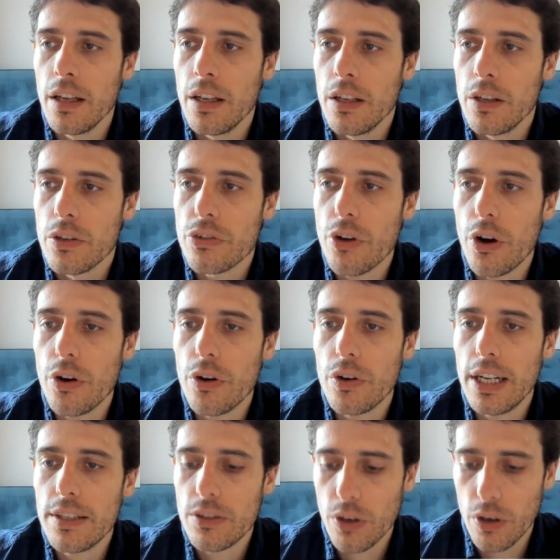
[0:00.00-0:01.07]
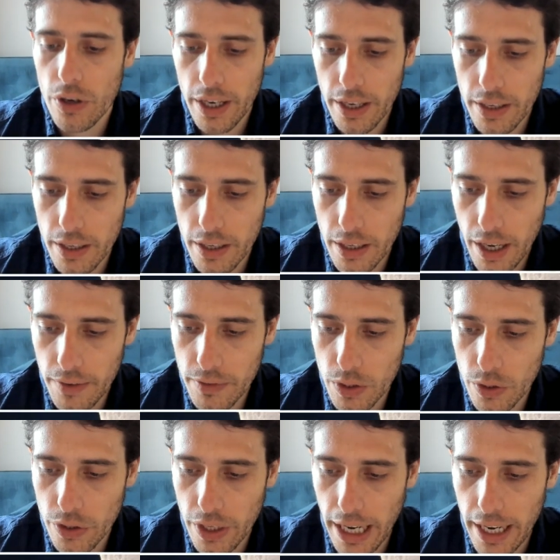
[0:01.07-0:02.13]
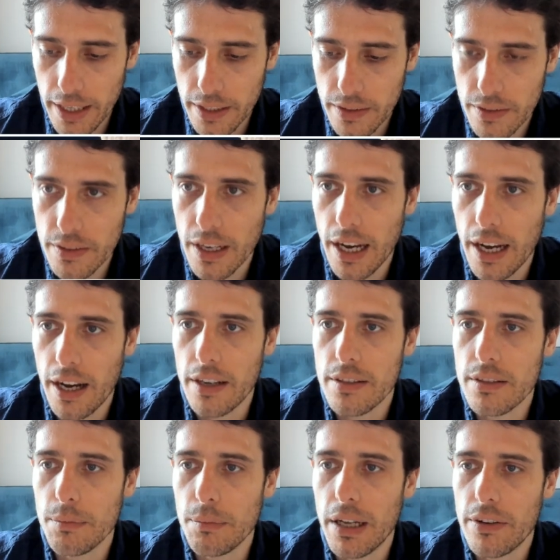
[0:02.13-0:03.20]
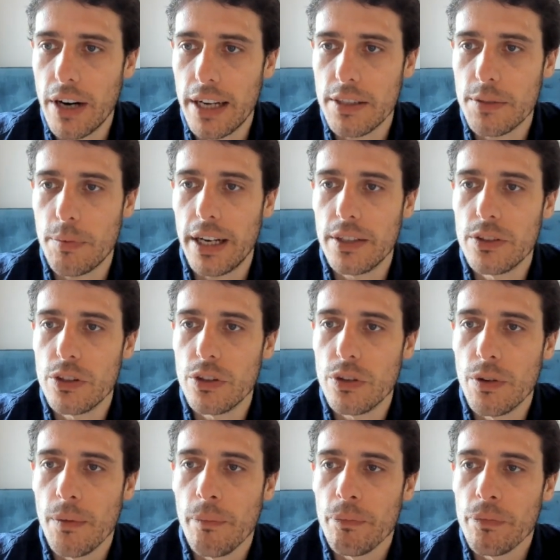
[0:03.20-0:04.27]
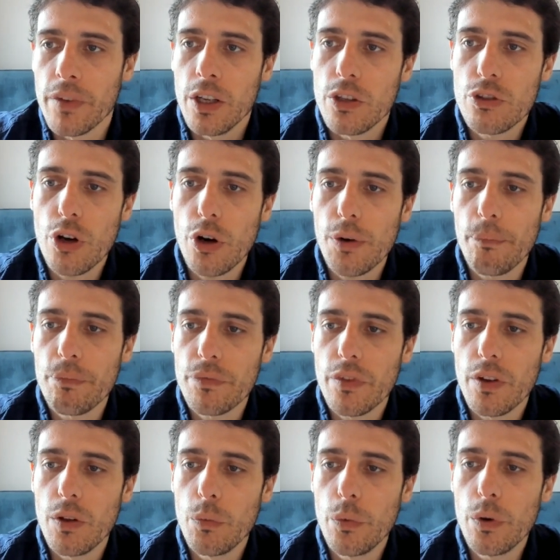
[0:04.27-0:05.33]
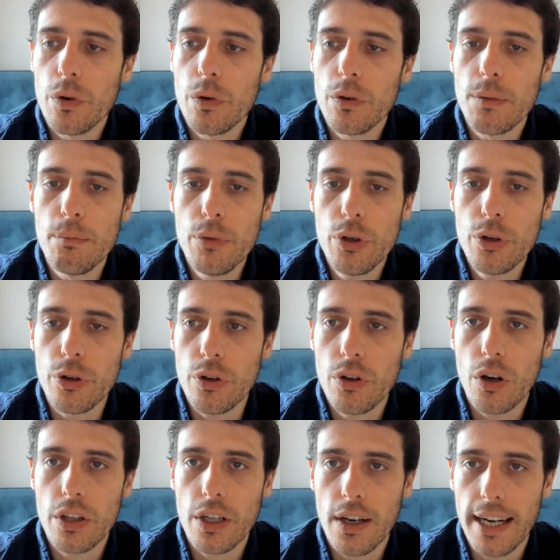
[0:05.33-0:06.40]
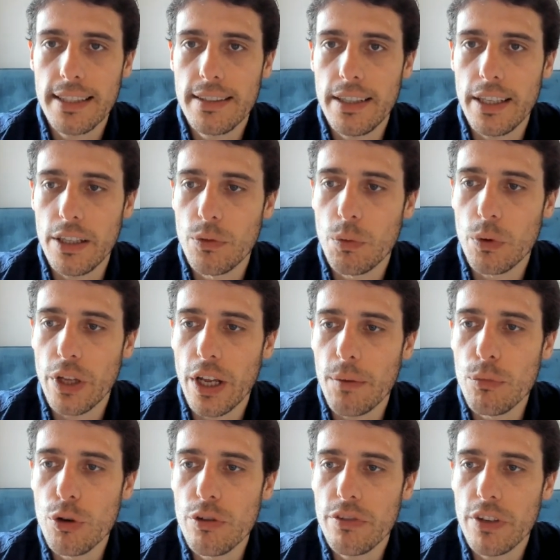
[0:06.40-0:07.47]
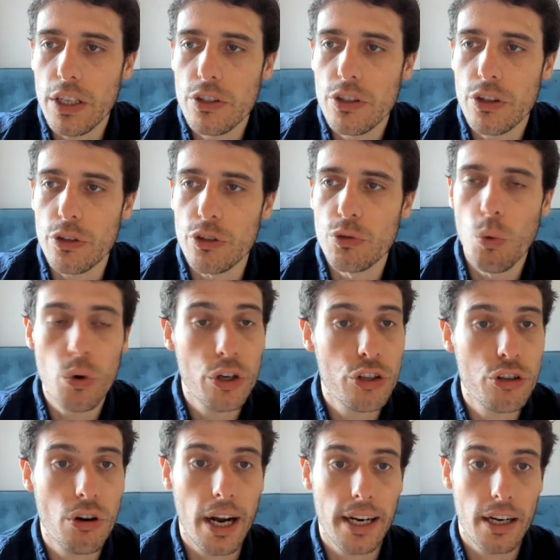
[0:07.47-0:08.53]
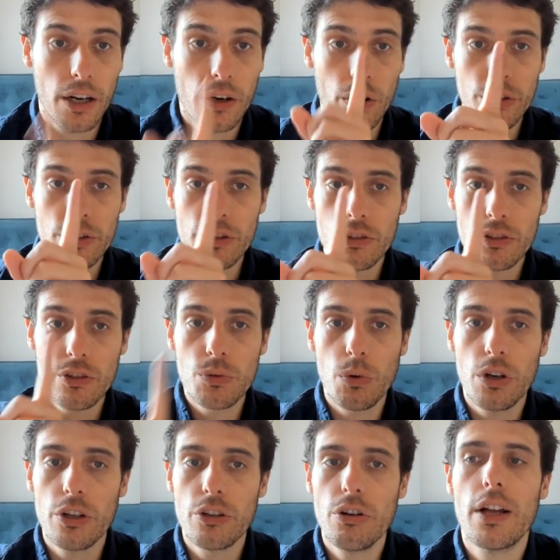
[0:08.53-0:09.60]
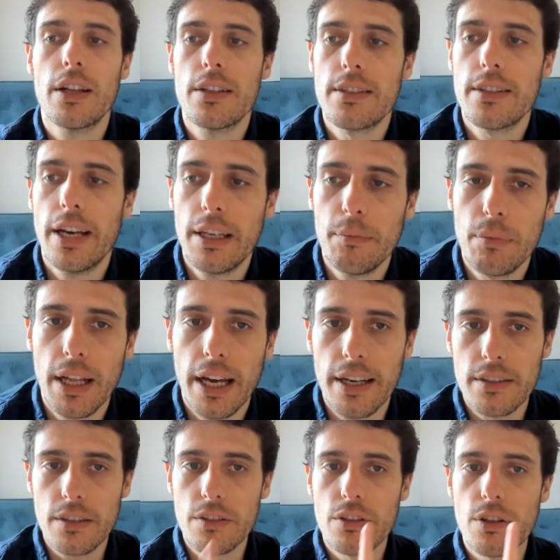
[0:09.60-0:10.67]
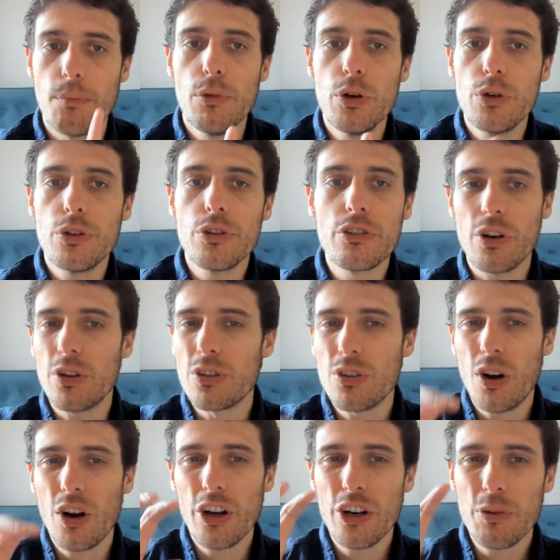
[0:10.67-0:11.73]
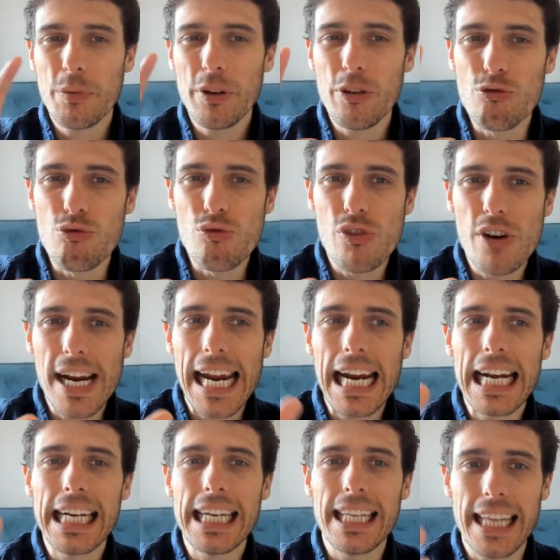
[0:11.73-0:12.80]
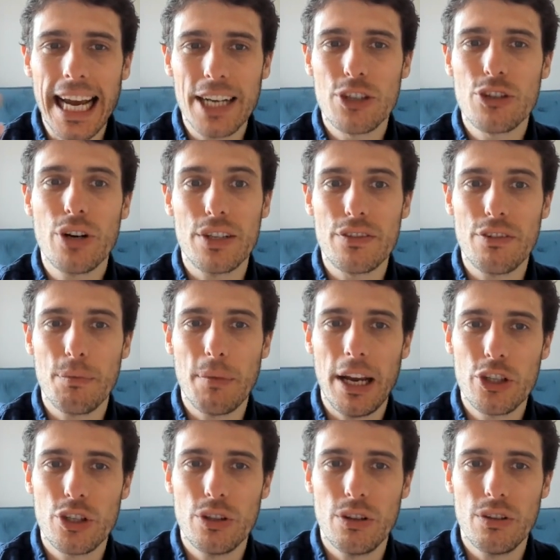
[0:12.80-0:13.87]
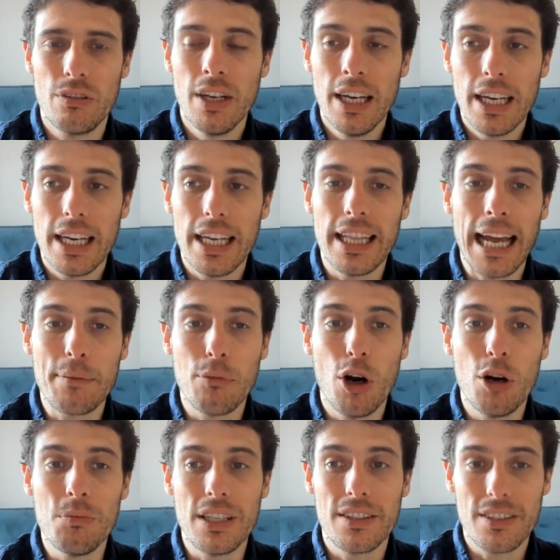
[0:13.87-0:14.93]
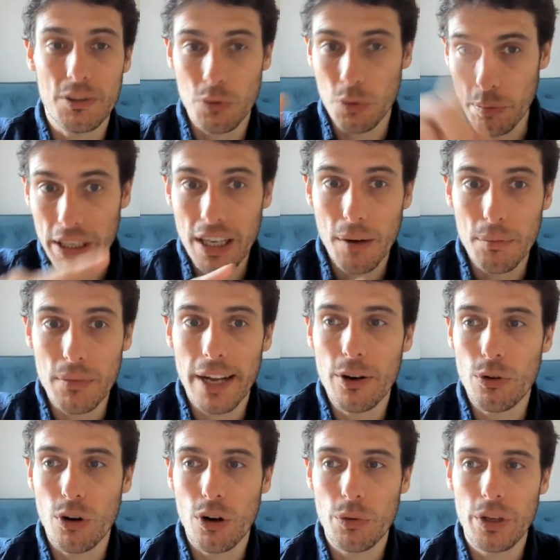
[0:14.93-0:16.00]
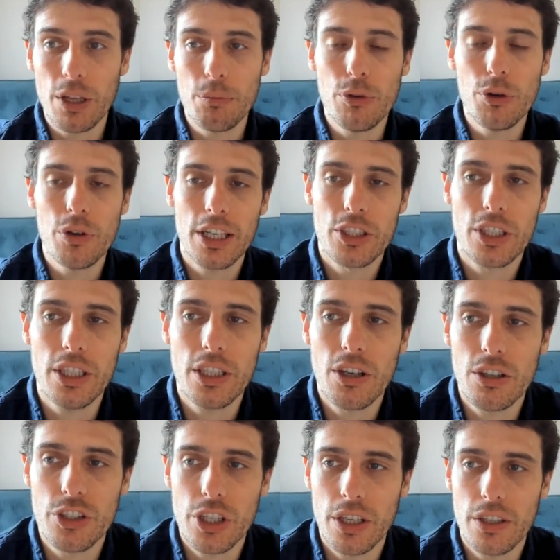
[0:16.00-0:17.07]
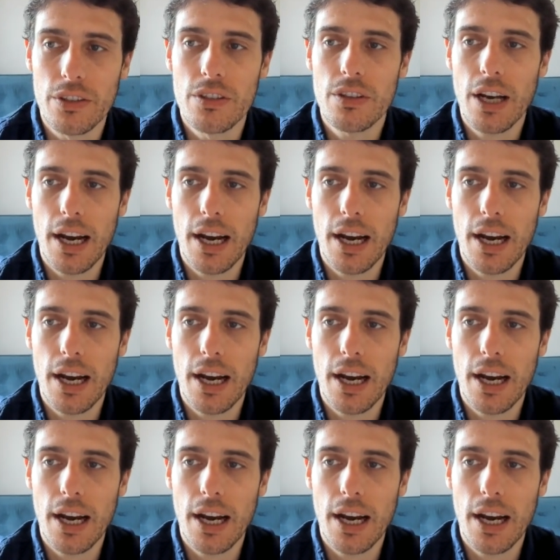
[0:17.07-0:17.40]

so let's go ahead and have a look at some other aspects. So the moon on the 19th will then move into this water trine. Now notice this water trine that's taking place. It's the moon, so it's not going to be really that transformational in that moment. It will become later on when the moon actually conjuncts